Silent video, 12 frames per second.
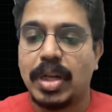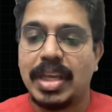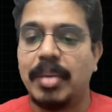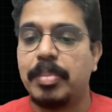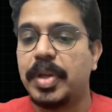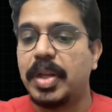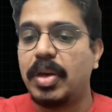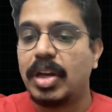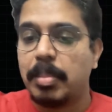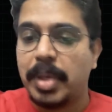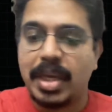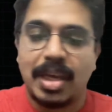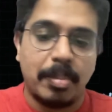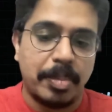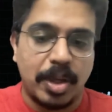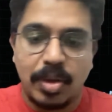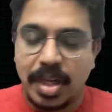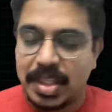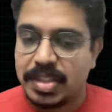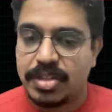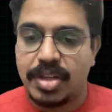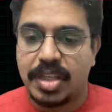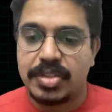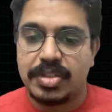company or a big company or
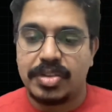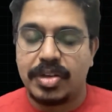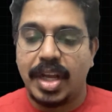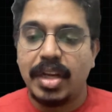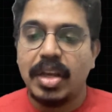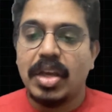etc., right?